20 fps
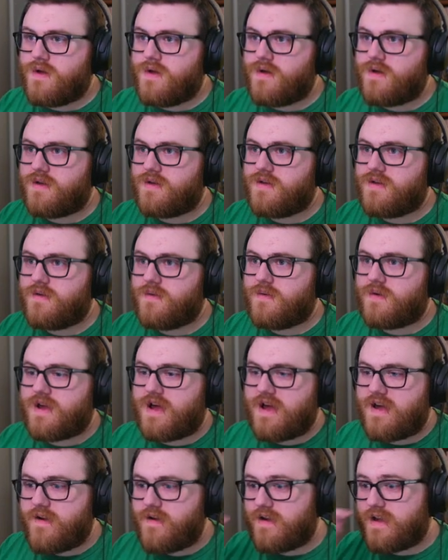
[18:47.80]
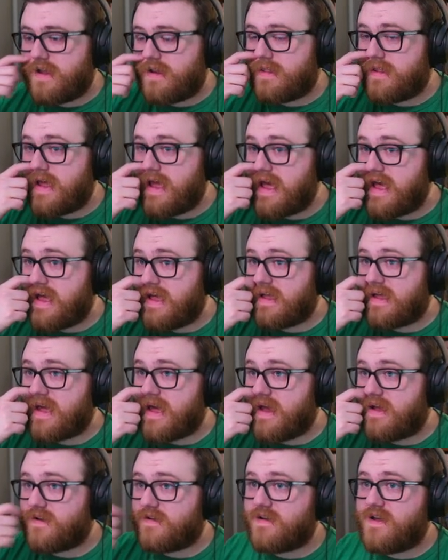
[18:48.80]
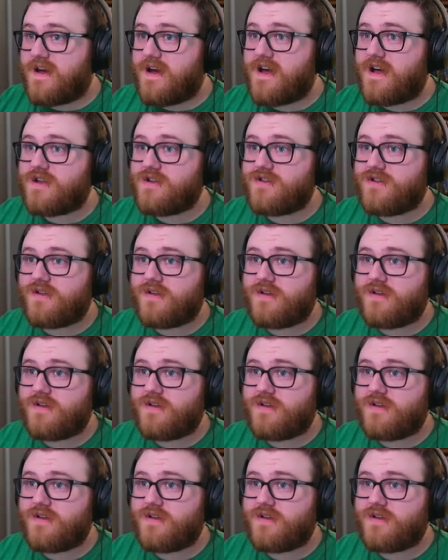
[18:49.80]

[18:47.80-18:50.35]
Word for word: You and I are getting the heck out of Dodge.